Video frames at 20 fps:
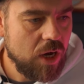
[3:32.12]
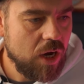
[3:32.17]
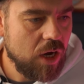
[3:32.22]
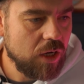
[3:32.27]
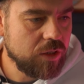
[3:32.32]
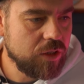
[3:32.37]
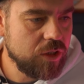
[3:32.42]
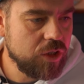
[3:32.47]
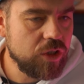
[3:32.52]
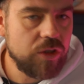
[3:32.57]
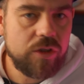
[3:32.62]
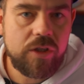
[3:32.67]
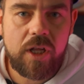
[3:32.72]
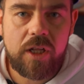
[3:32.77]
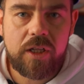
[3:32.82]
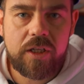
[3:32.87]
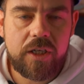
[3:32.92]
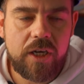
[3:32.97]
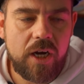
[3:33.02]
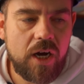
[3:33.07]

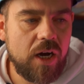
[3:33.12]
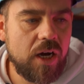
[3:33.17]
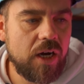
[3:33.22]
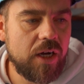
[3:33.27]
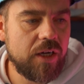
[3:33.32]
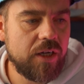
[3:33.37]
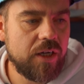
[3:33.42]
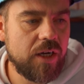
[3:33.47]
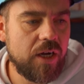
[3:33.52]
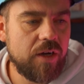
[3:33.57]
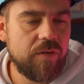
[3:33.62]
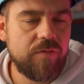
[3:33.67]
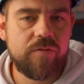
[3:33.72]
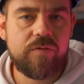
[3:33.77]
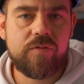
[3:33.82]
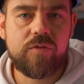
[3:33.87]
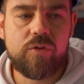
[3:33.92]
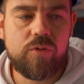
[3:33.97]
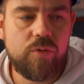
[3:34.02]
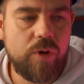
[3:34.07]
Additionally, I have
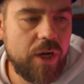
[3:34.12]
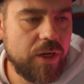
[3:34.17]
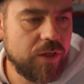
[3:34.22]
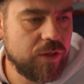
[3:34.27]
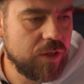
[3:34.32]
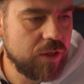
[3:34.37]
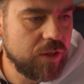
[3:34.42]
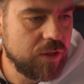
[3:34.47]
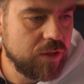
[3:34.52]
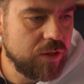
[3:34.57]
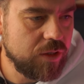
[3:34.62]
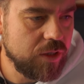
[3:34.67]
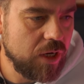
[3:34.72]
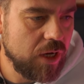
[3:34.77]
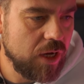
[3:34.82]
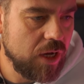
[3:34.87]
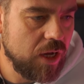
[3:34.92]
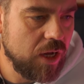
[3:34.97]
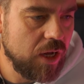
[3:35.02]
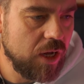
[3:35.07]
created
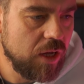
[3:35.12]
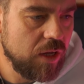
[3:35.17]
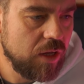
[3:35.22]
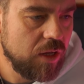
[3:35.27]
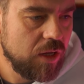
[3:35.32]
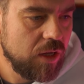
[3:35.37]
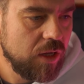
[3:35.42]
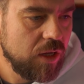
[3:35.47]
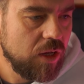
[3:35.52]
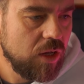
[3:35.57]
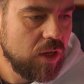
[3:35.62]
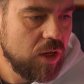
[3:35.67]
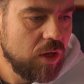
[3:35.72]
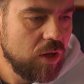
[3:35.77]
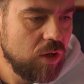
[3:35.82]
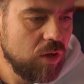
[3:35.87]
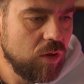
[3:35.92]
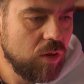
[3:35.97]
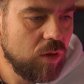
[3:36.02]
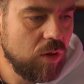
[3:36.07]
the
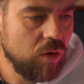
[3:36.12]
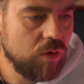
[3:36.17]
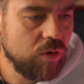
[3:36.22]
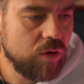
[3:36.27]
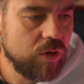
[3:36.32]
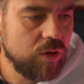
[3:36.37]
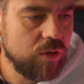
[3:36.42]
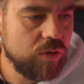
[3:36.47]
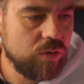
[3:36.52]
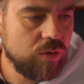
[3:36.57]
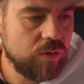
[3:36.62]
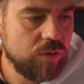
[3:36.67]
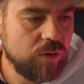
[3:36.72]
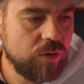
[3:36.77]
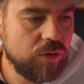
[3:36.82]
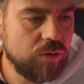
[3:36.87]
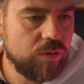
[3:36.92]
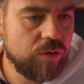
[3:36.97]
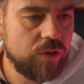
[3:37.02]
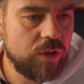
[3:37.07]
logger
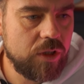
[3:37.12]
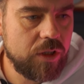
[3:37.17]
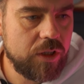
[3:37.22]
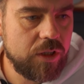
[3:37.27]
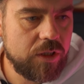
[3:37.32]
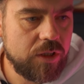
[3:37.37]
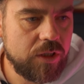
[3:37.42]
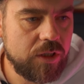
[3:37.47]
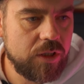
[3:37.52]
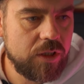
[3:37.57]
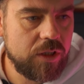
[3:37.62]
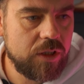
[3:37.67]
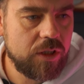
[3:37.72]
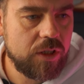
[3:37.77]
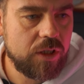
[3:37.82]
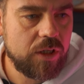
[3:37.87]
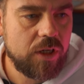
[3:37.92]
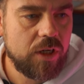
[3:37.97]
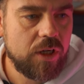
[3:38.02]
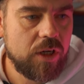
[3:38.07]
utility,
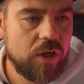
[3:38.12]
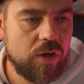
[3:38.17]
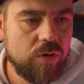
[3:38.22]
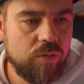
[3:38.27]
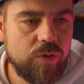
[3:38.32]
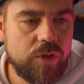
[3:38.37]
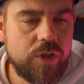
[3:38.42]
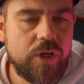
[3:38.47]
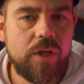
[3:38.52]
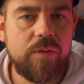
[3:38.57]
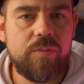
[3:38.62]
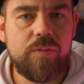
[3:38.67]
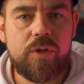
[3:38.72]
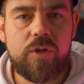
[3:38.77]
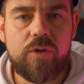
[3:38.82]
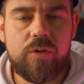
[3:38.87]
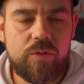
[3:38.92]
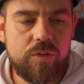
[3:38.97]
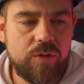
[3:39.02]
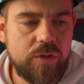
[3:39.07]
which can be
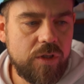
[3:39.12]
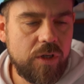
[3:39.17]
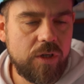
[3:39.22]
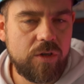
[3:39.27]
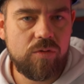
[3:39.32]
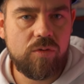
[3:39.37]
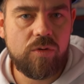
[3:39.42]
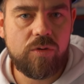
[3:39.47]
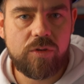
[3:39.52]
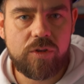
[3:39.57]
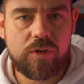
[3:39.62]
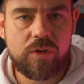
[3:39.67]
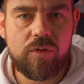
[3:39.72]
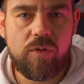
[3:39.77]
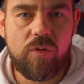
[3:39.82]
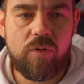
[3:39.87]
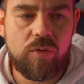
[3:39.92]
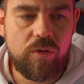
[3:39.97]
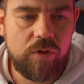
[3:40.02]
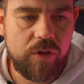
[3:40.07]
used across
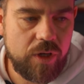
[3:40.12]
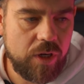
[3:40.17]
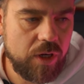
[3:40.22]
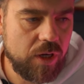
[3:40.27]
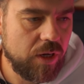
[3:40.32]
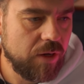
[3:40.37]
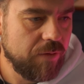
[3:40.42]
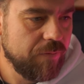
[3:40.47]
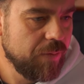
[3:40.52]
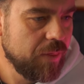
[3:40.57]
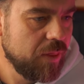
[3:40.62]
all the